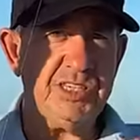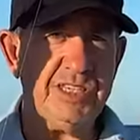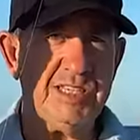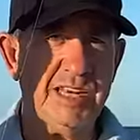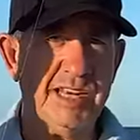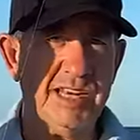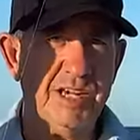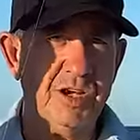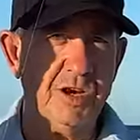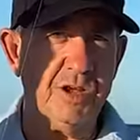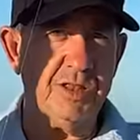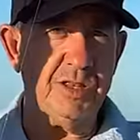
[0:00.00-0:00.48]

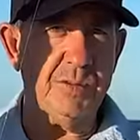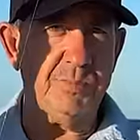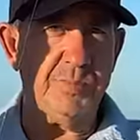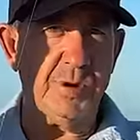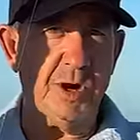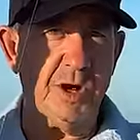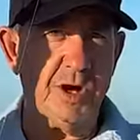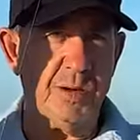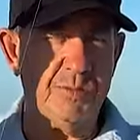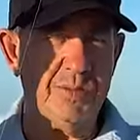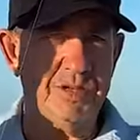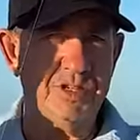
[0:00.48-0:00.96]
sitting on the
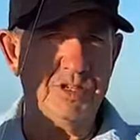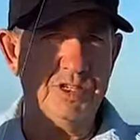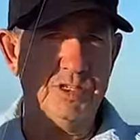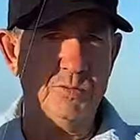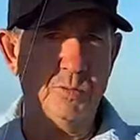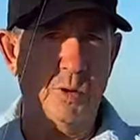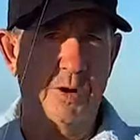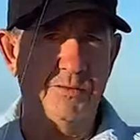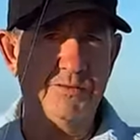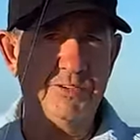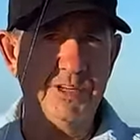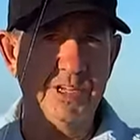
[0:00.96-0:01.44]
bottom and just
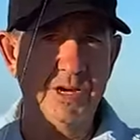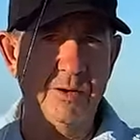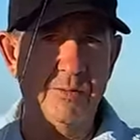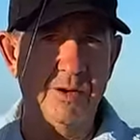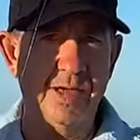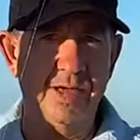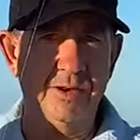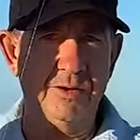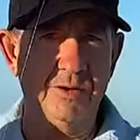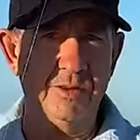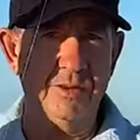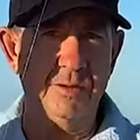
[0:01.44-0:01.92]
wafting
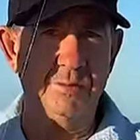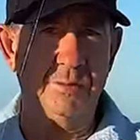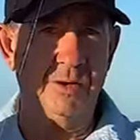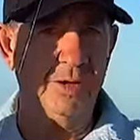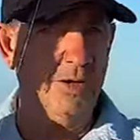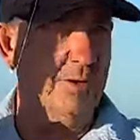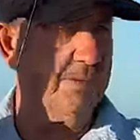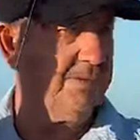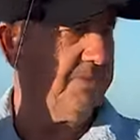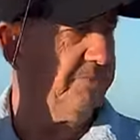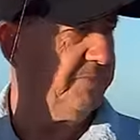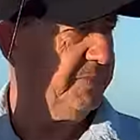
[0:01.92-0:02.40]
around on the
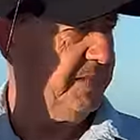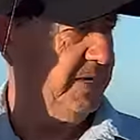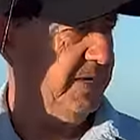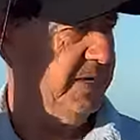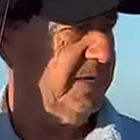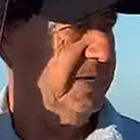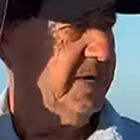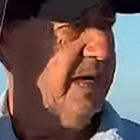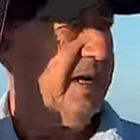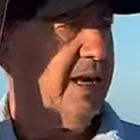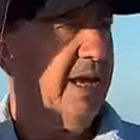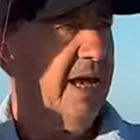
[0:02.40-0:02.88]
bottom.
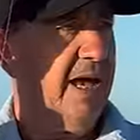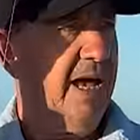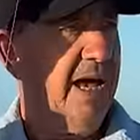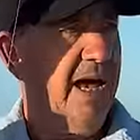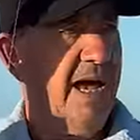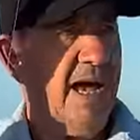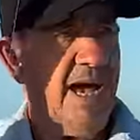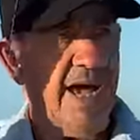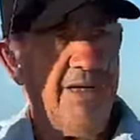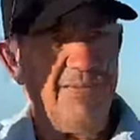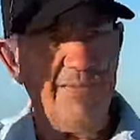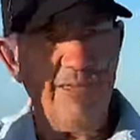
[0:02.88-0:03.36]

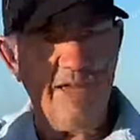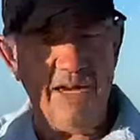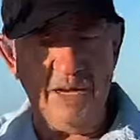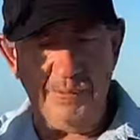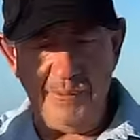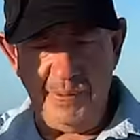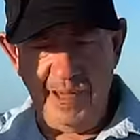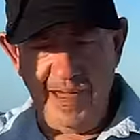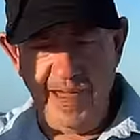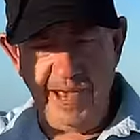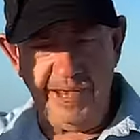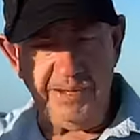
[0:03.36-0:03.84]
And then
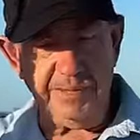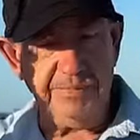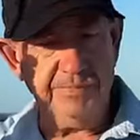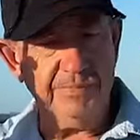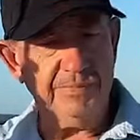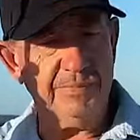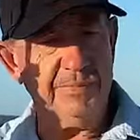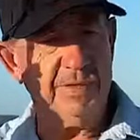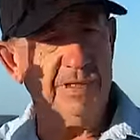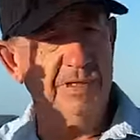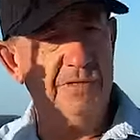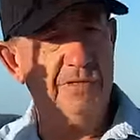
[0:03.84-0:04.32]
about
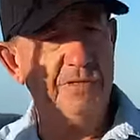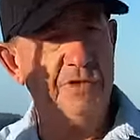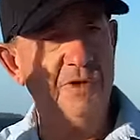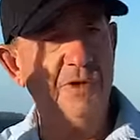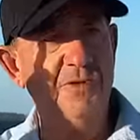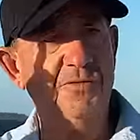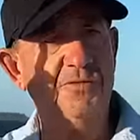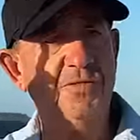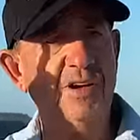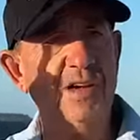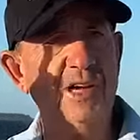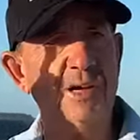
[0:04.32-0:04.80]
two
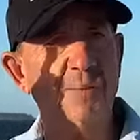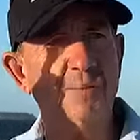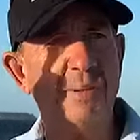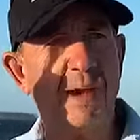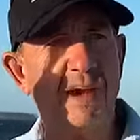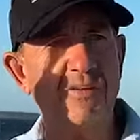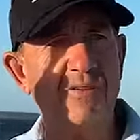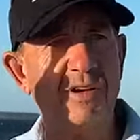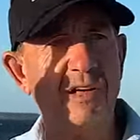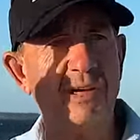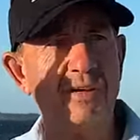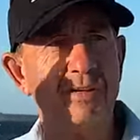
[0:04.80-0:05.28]
feet
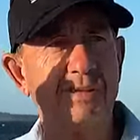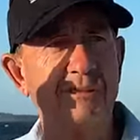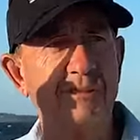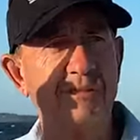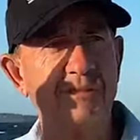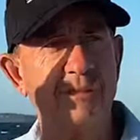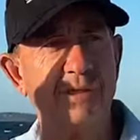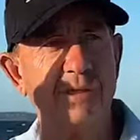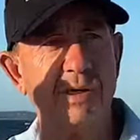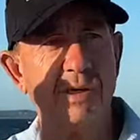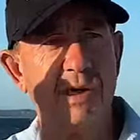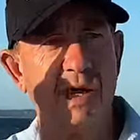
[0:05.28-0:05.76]
above it,
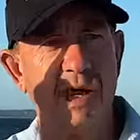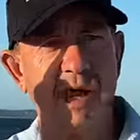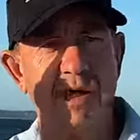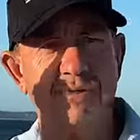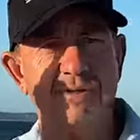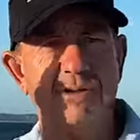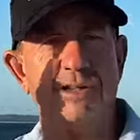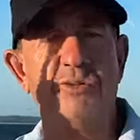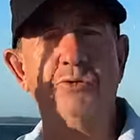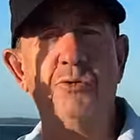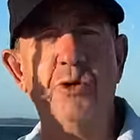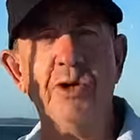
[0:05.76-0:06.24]
I have a
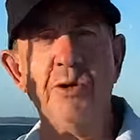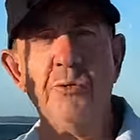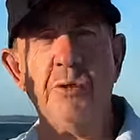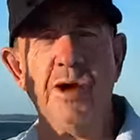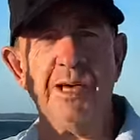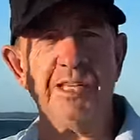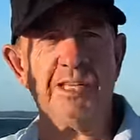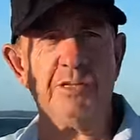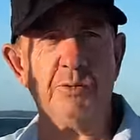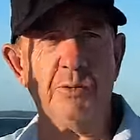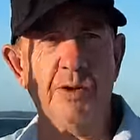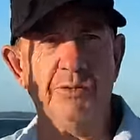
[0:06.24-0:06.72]
three-way
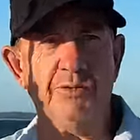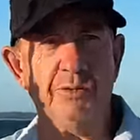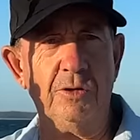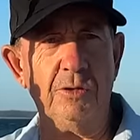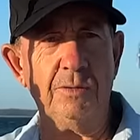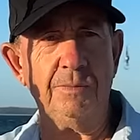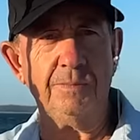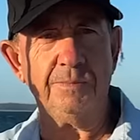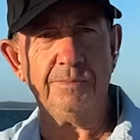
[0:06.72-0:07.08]
swivel